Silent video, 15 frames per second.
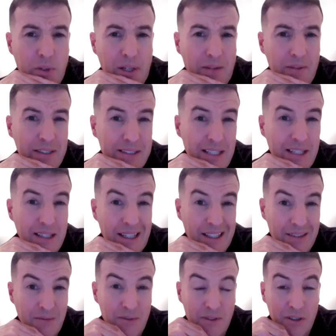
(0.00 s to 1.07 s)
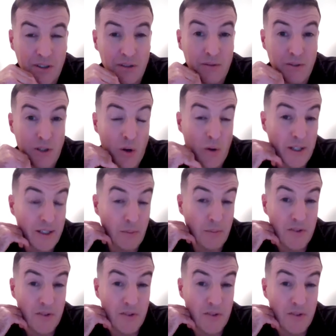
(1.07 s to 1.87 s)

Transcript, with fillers: But having said that, going up